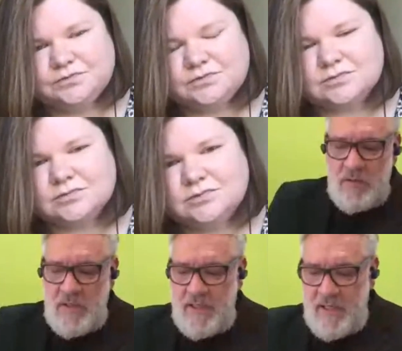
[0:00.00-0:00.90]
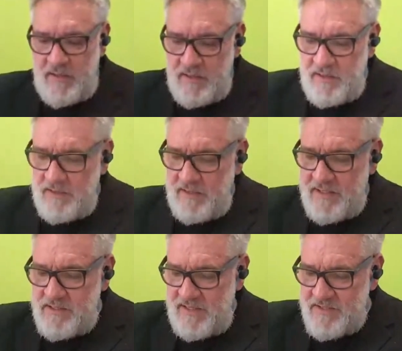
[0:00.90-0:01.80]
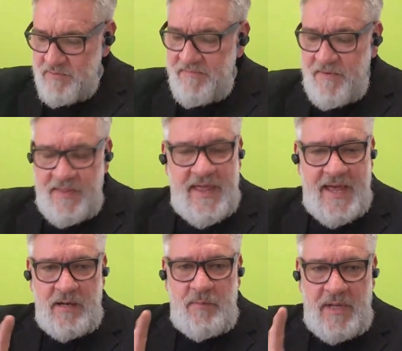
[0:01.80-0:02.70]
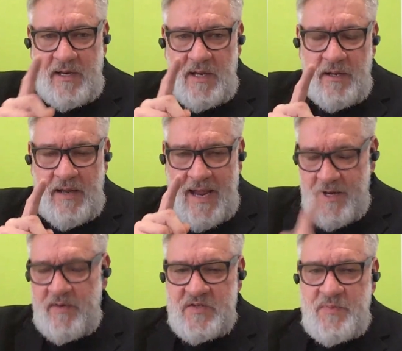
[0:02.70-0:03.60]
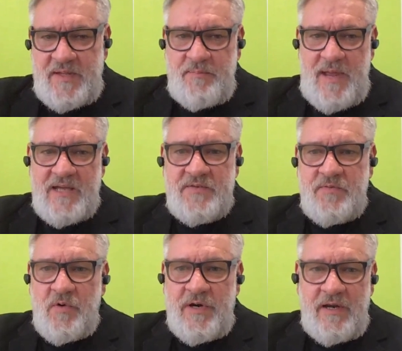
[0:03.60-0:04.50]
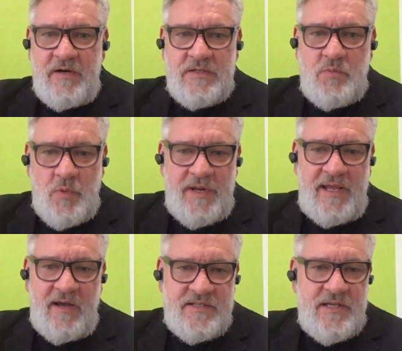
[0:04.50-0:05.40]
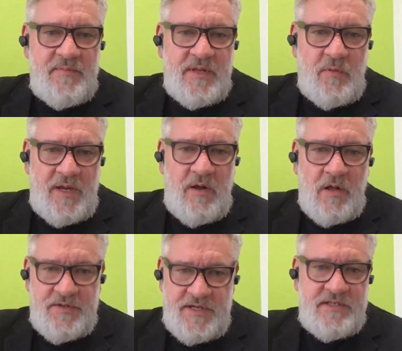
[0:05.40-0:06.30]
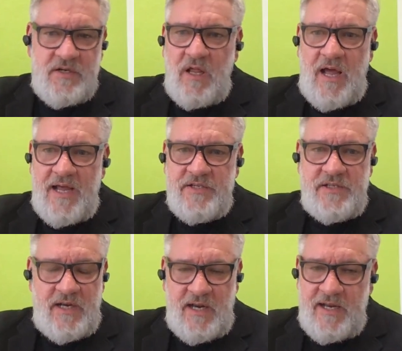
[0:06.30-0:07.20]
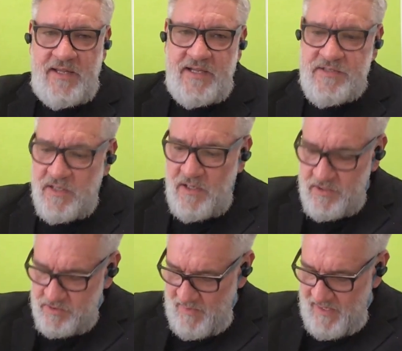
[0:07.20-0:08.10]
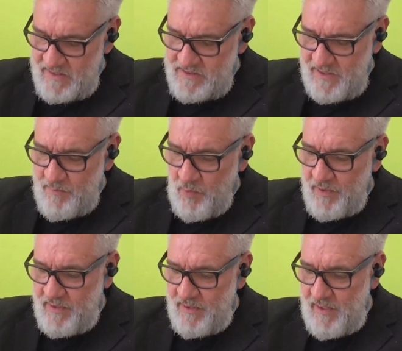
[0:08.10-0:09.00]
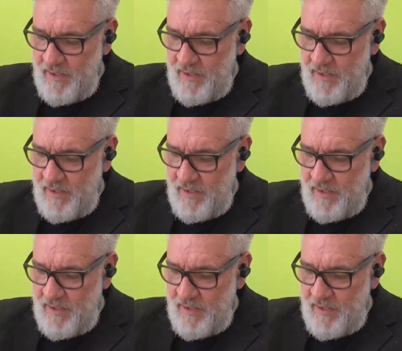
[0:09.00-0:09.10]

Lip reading: So let's riff on that in a bit. I know you spent the past 4 years working on something that we call digital hygiene, and I think it's tremendously important.